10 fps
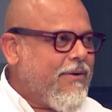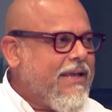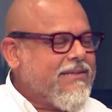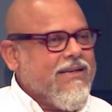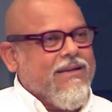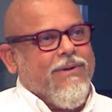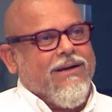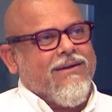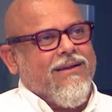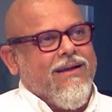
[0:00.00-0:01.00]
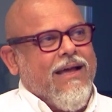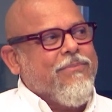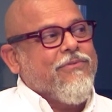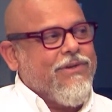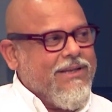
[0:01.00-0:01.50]
occasionally, but uh, I
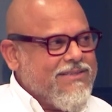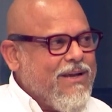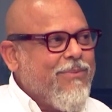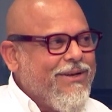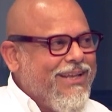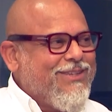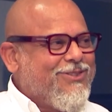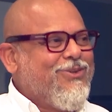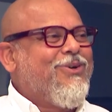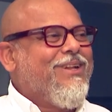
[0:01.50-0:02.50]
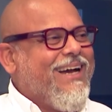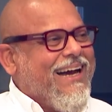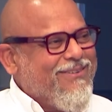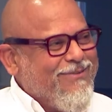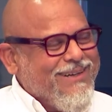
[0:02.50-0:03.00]
prefer to get somebody else to yeah. do all the
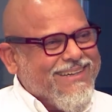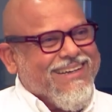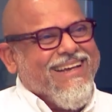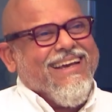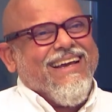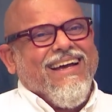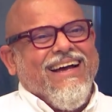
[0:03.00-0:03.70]
hard work. Yeah.